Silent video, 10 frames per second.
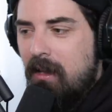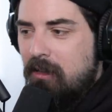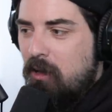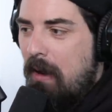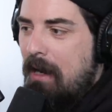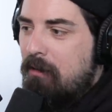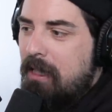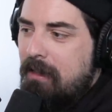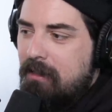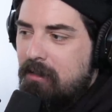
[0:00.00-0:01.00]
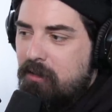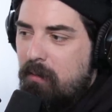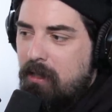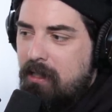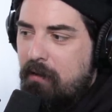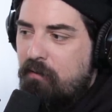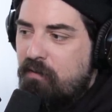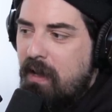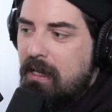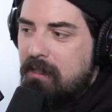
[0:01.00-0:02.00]
So I don't think this is so much like
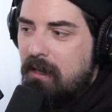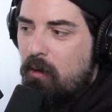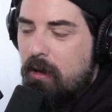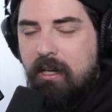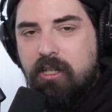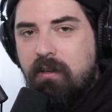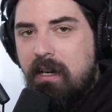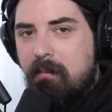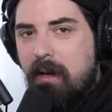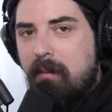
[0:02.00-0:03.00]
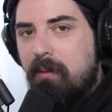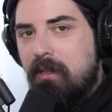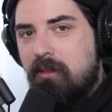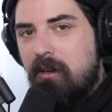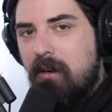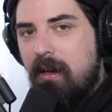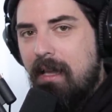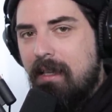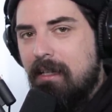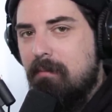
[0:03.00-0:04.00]
faked, orchestrated by Blizzard.
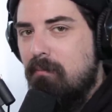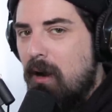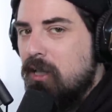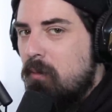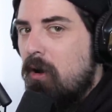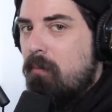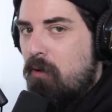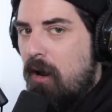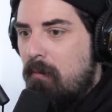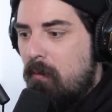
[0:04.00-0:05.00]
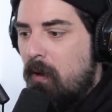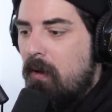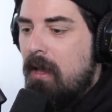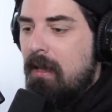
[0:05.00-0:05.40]
I think it's much more probable